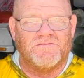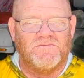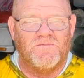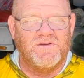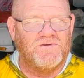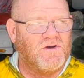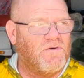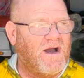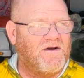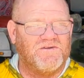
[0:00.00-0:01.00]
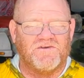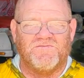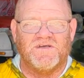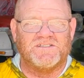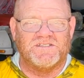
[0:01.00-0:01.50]
when you go out and you're
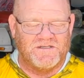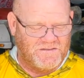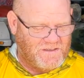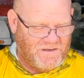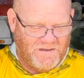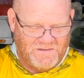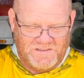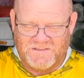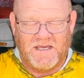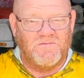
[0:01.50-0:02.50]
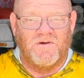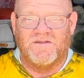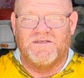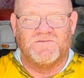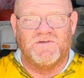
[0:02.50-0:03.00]
fishing to take one
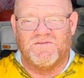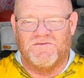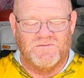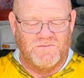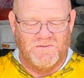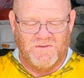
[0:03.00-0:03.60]
of these with you.